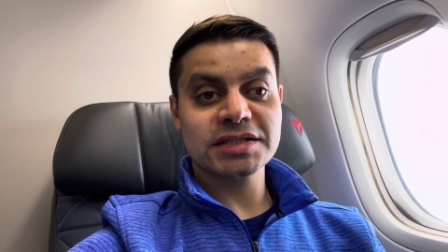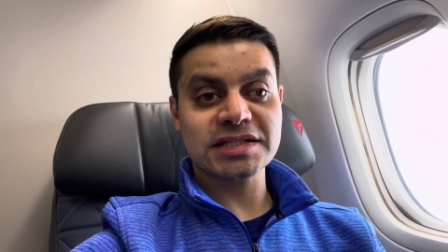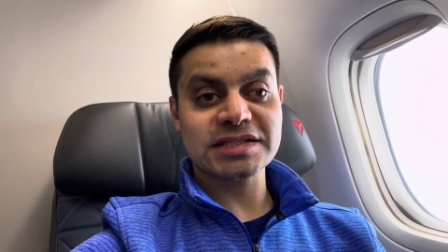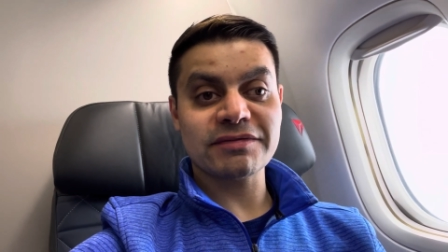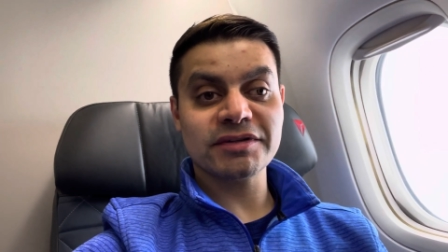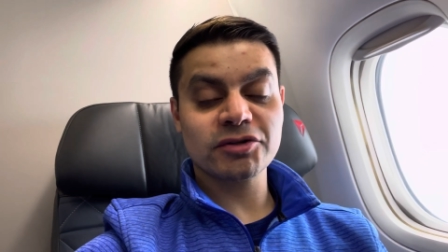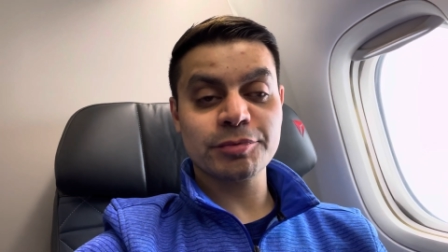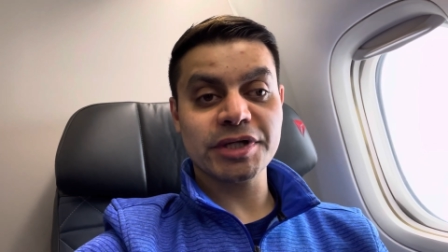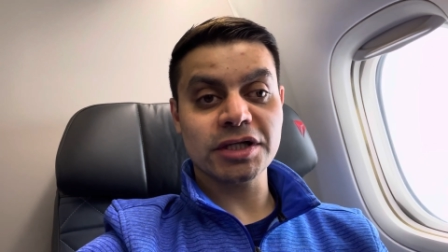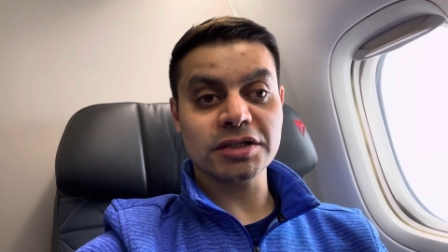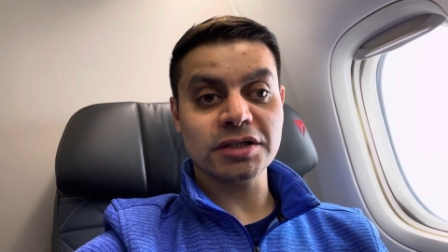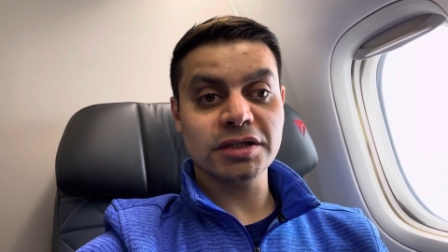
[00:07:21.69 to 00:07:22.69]
since I've never
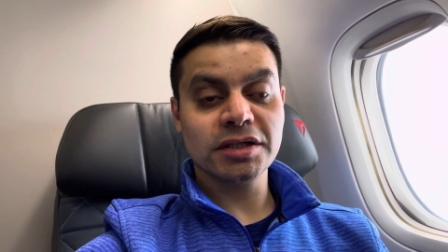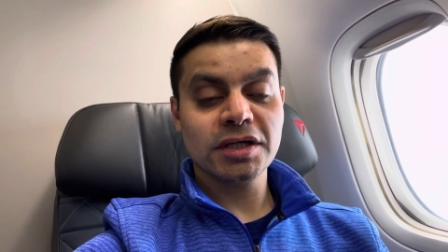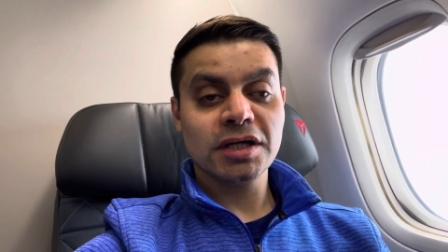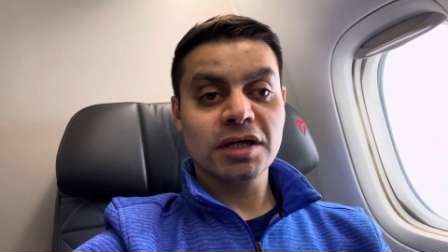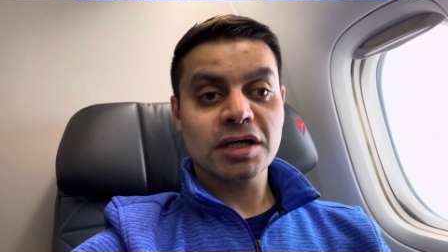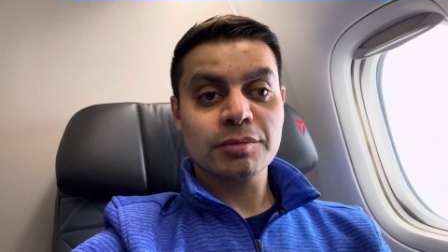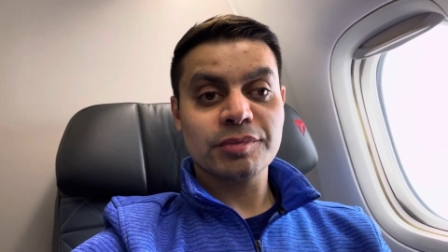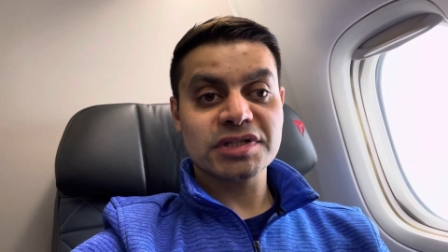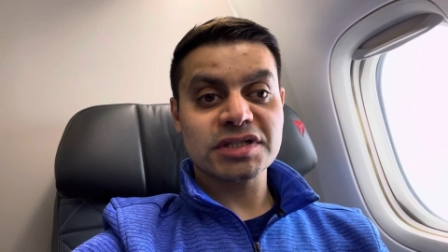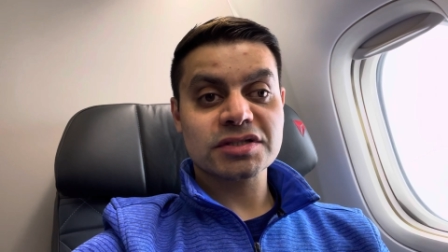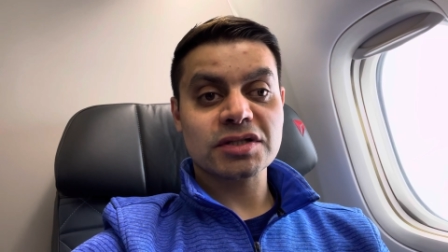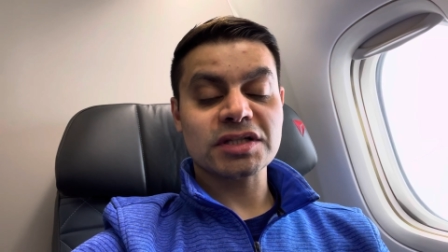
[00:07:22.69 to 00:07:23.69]
been on a
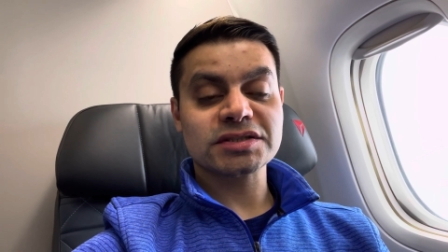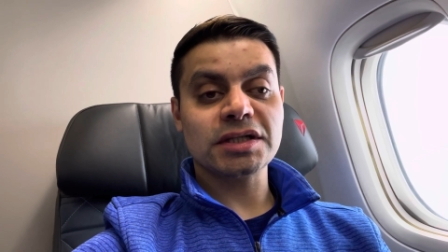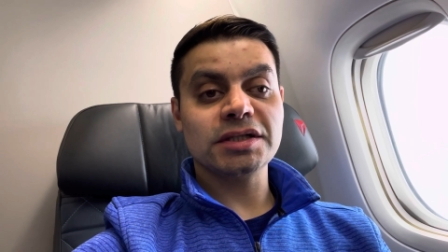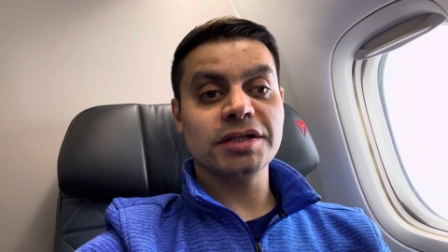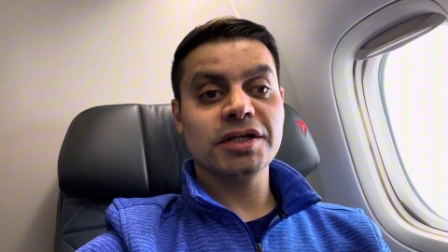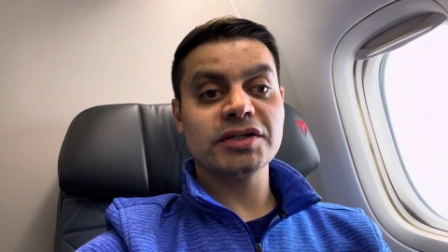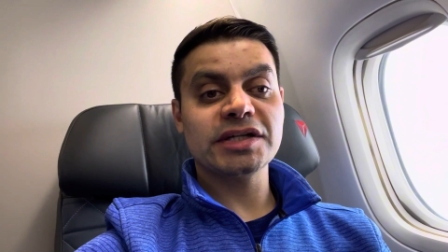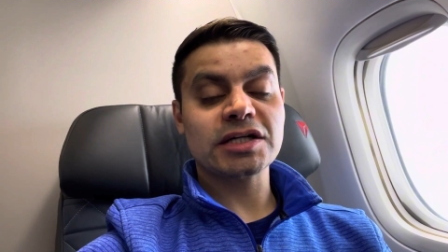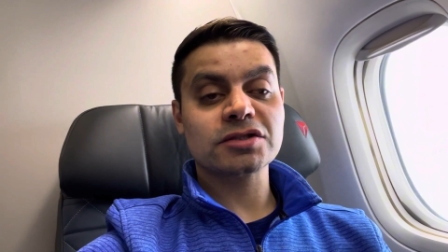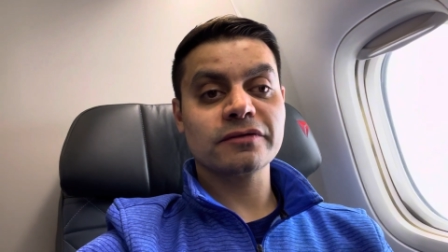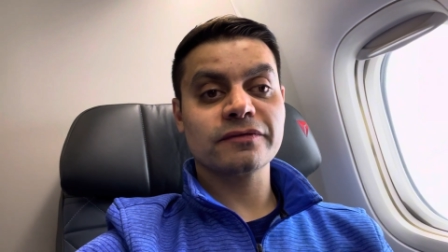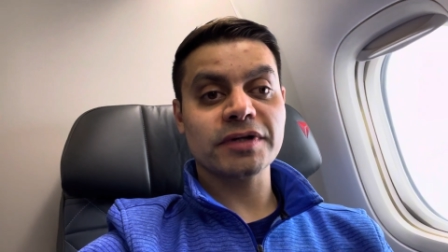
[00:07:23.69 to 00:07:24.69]
business class on an
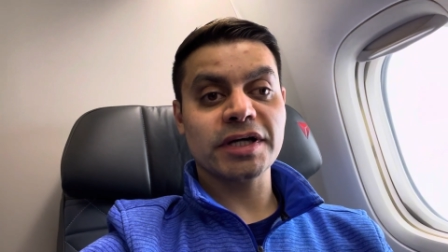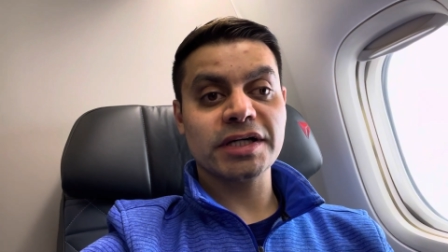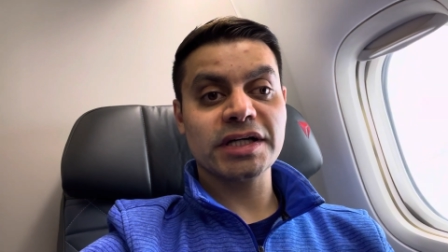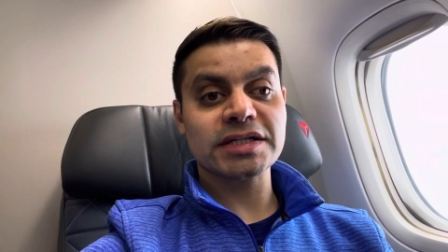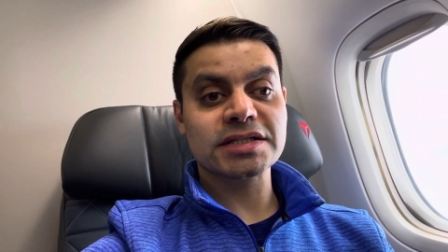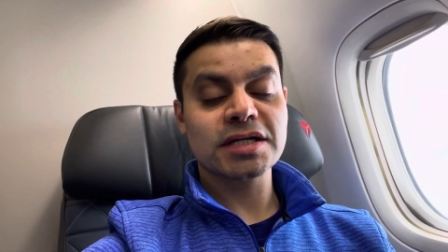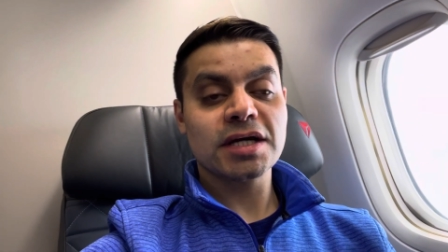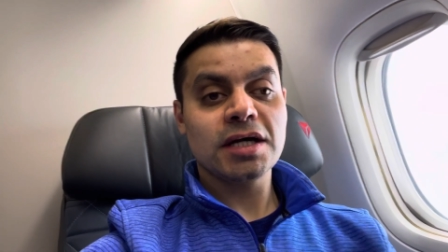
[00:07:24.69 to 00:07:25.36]
international flight, is